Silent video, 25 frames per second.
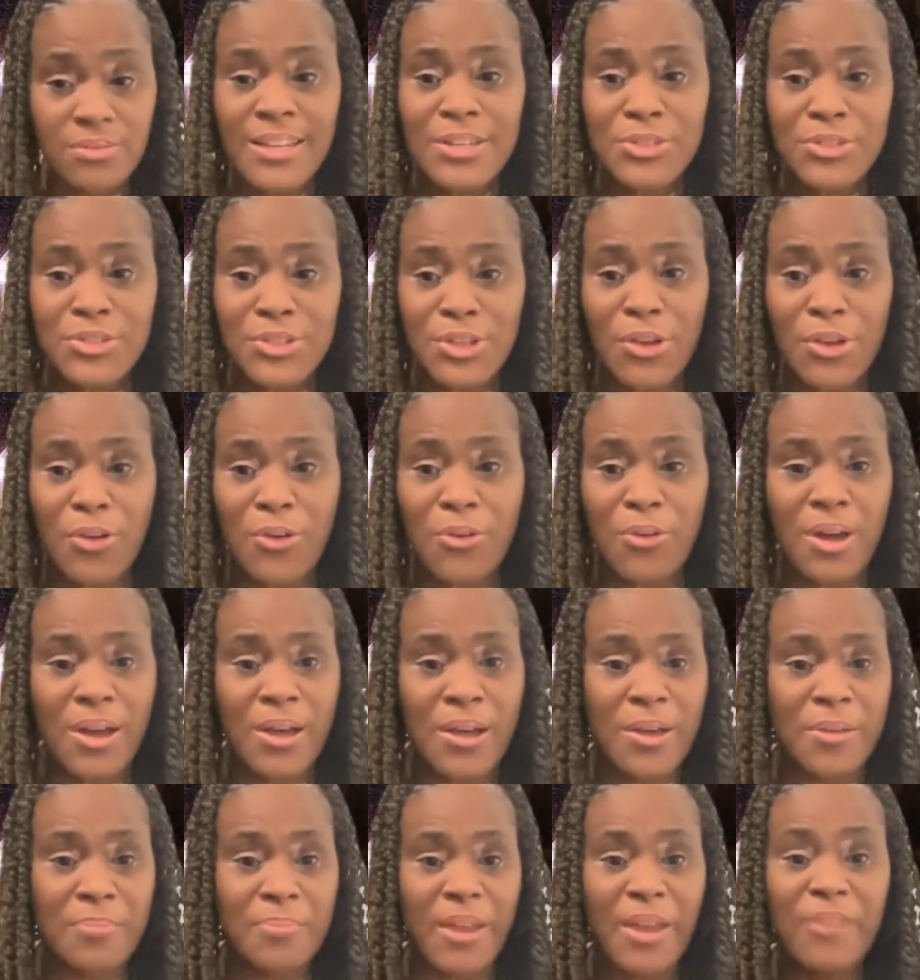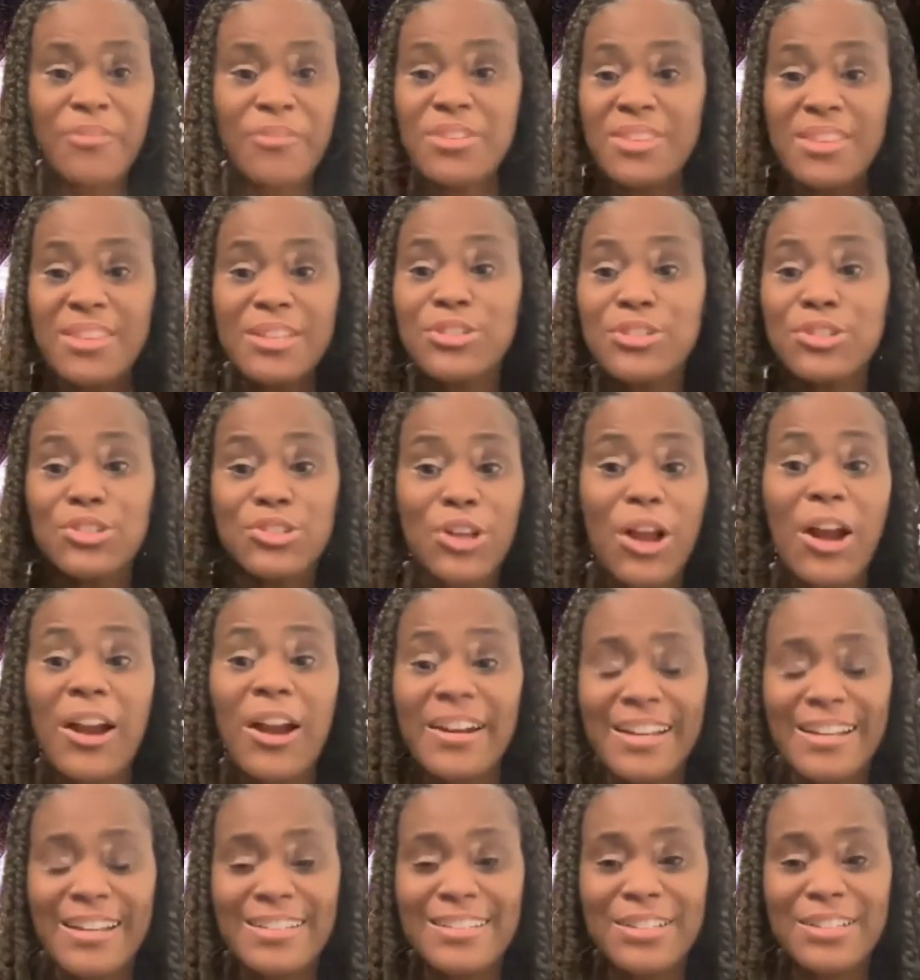So everything's
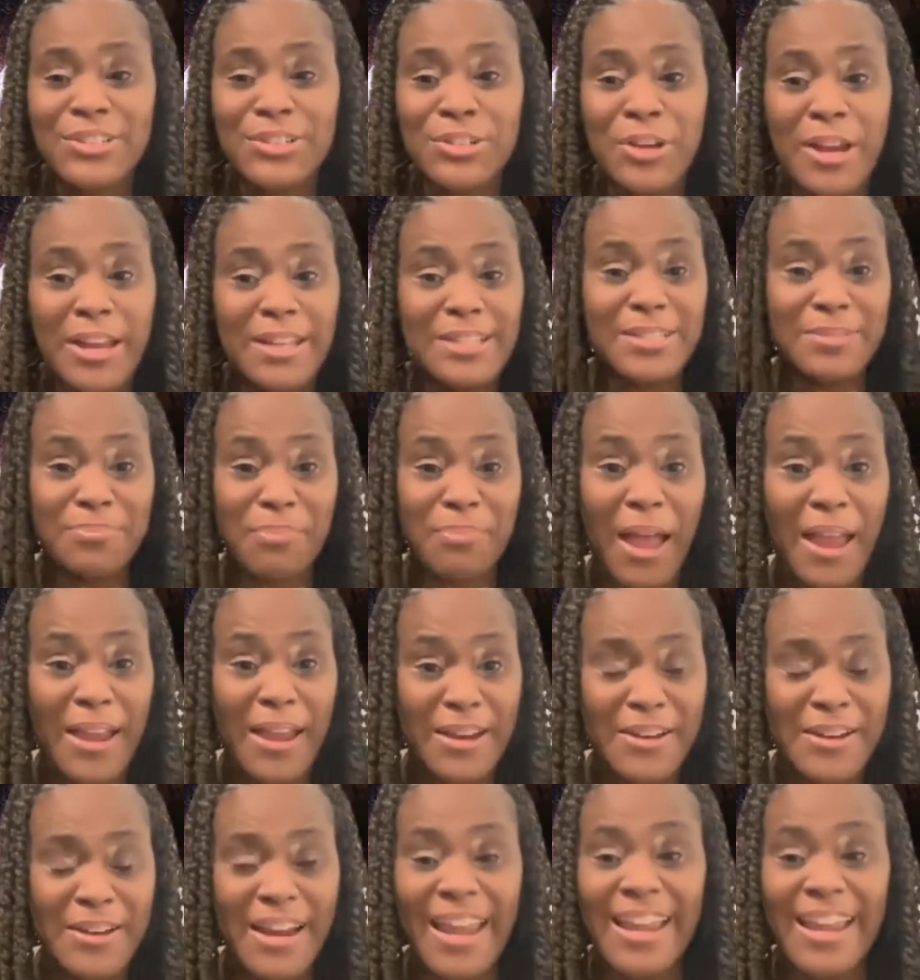starting to transpire.